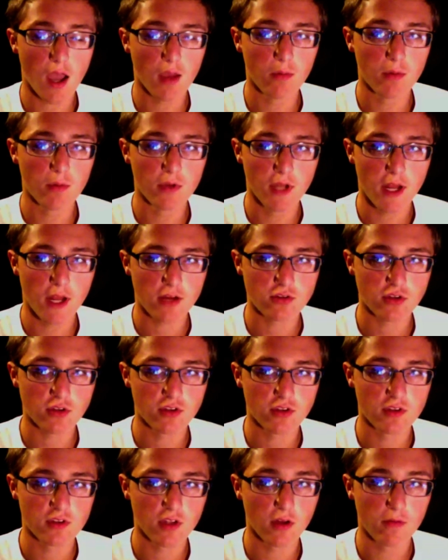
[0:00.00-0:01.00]
would actually
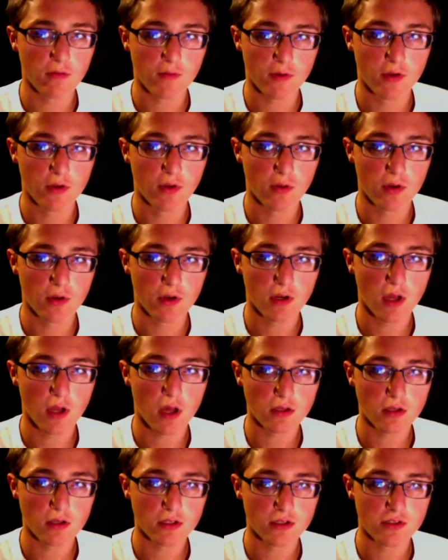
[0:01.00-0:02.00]
sell it for
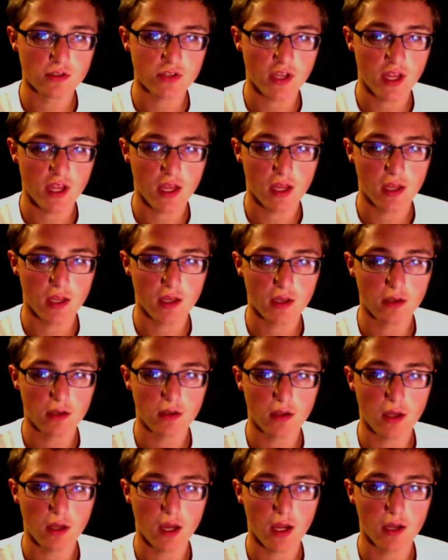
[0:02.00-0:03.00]
$200, and
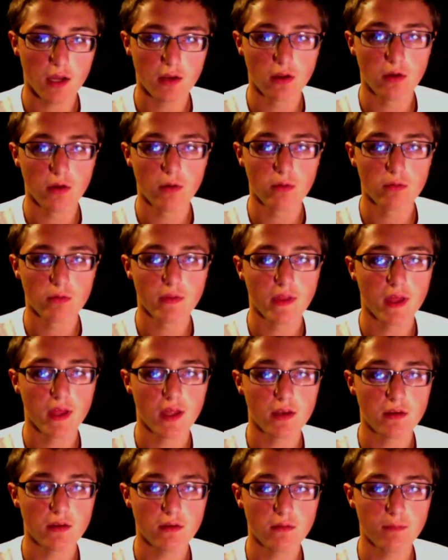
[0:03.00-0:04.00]
I know
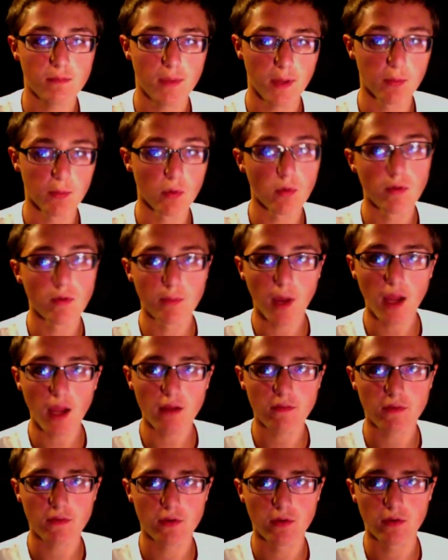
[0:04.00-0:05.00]
that people would buy it
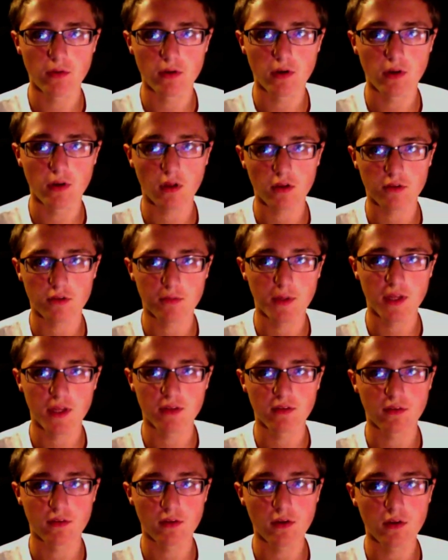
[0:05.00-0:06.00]
for $200 because
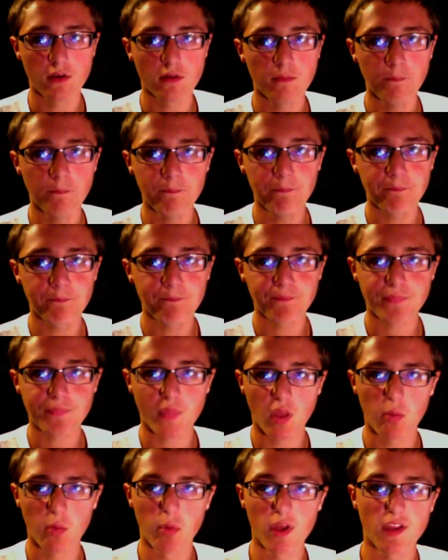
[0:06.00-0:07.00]
it's good.
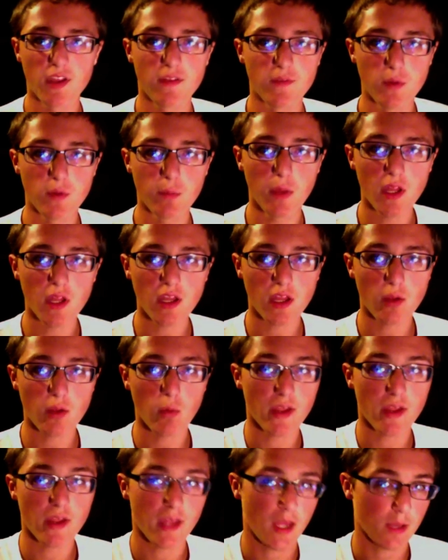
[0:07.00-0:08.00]
But if you meant like
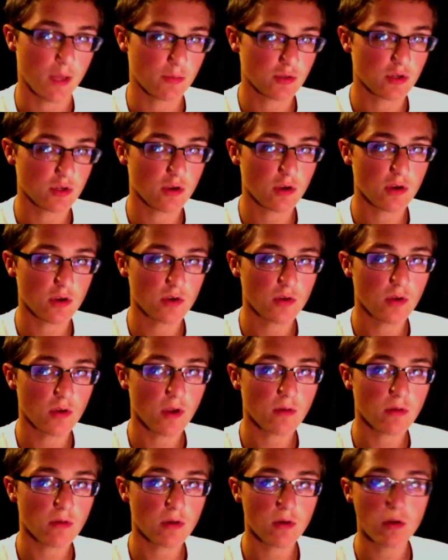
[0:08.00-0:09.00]
what capture card do I
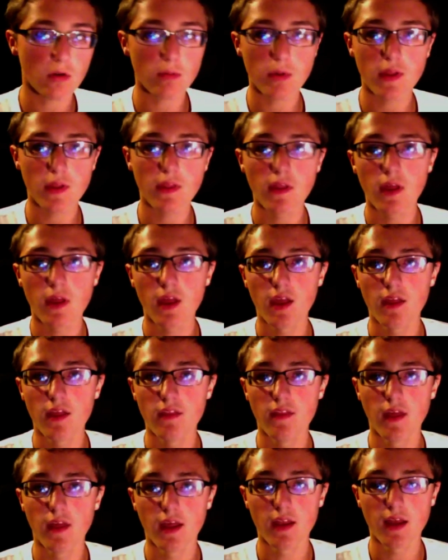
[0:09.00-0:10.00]
record with,
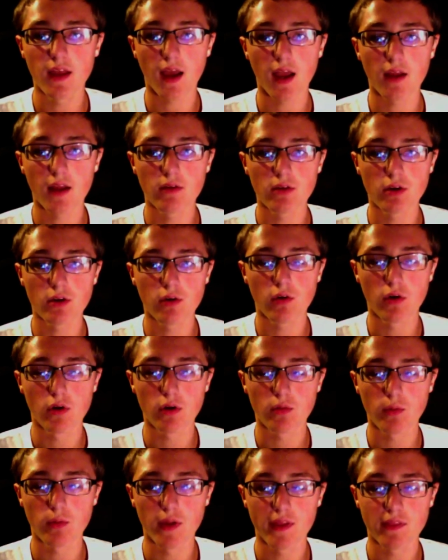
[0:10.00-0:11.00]
then I record
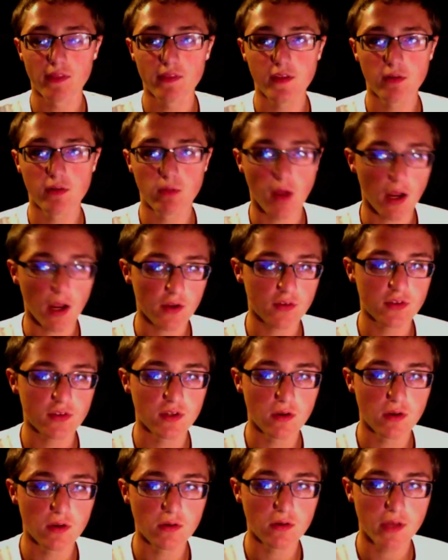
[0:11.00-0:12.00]
with the
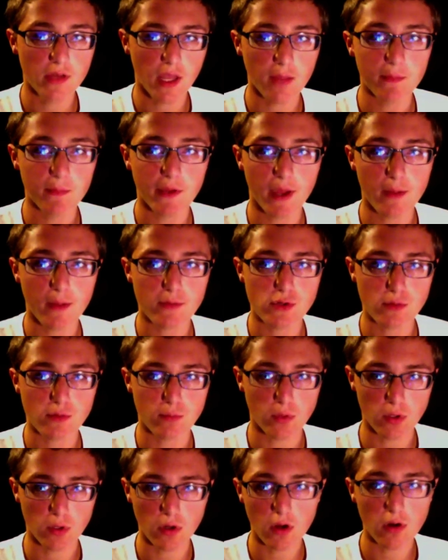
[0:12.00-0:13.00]
Roxio Game Capture
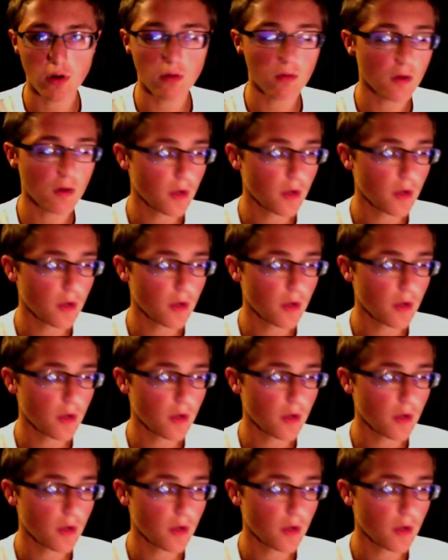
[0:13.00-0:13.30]
Pro,